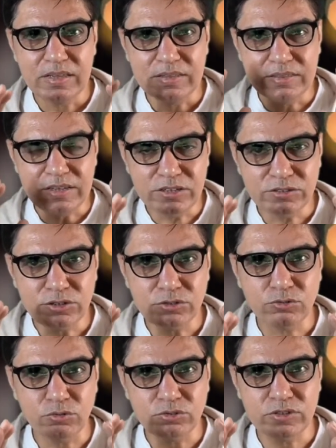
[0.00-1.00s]
these
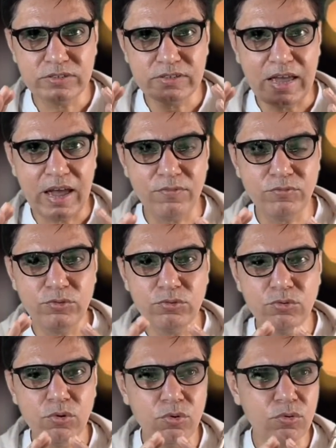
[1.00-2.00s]
resources have to
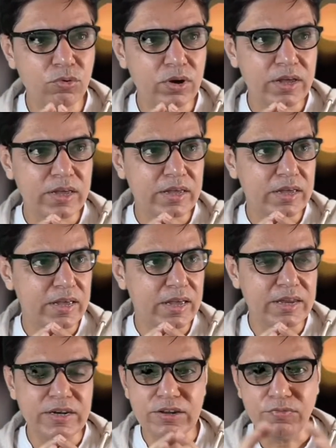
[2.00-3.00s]
go
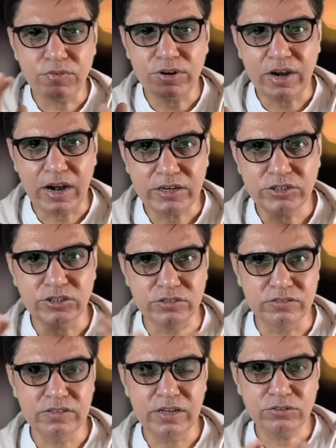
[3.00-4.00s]
in different directions.
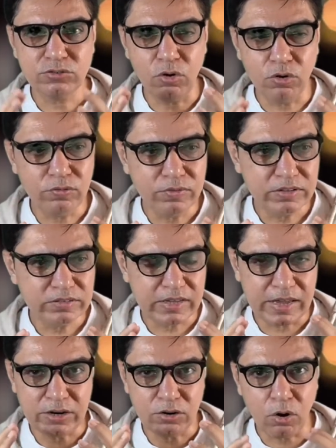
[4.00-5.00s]
There is always
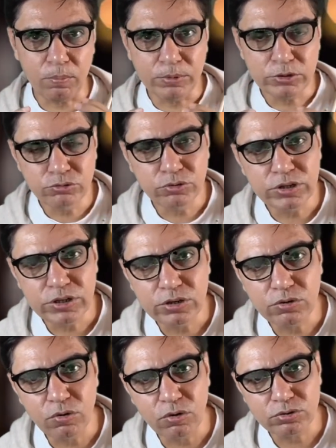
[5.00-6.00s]
an opportunity
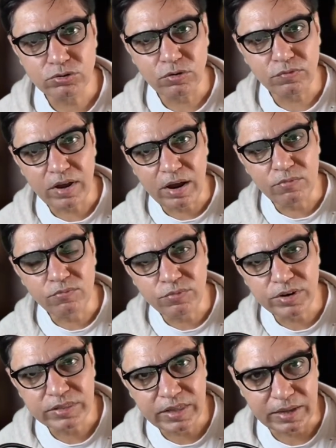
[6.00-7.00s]
cost of
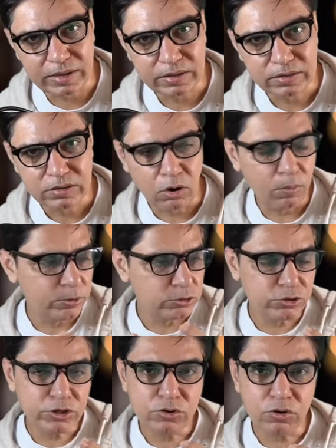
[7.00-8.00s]
everything.
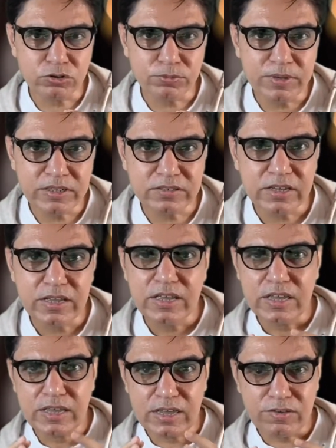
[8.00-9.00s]
Opportunity cost means
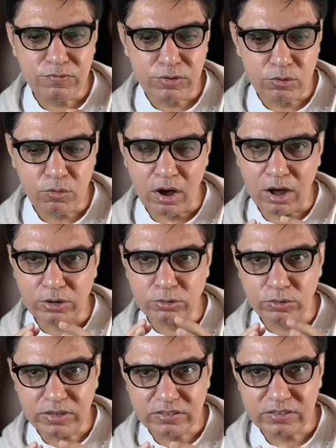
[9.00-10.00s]
if you are
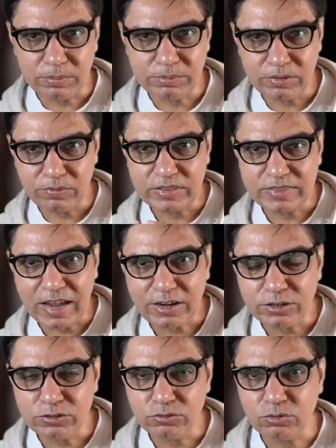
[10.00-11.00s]
doing something with that
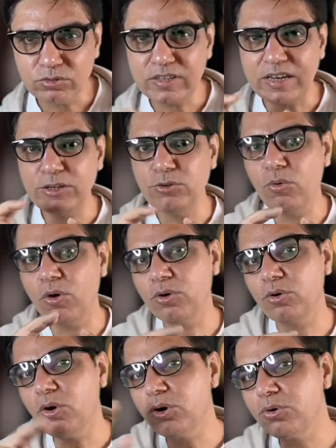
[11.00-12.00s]
resource, then you are
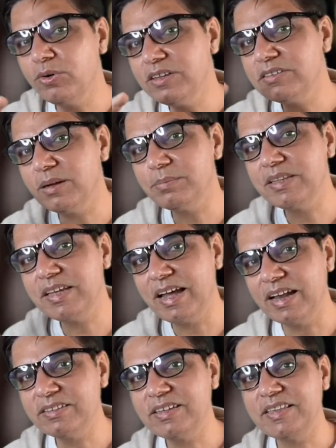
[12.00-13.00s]
not doing something
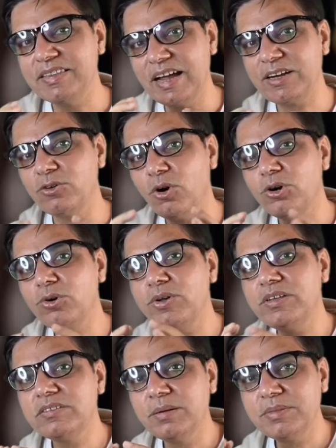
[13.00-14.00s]
else, and that not doing
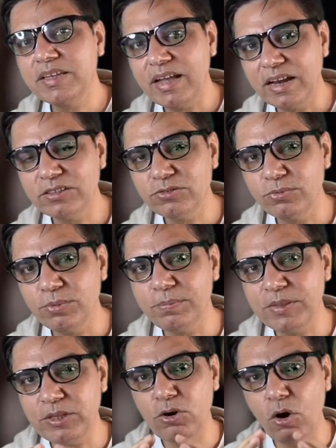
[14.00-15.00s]
something else would be
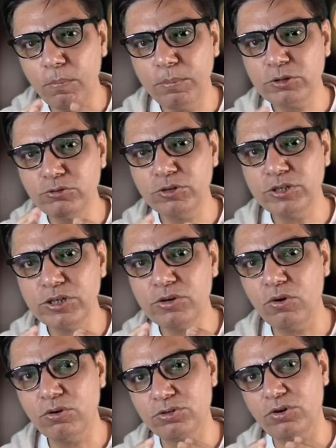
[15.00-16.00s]
the opportunity
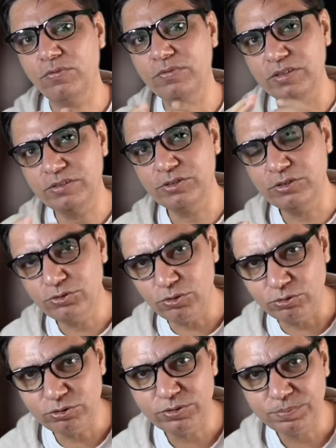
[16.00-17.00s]
cost of this
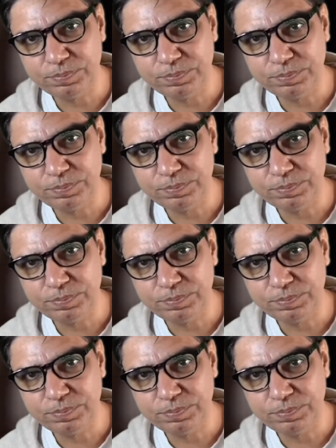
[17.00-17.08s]
resource.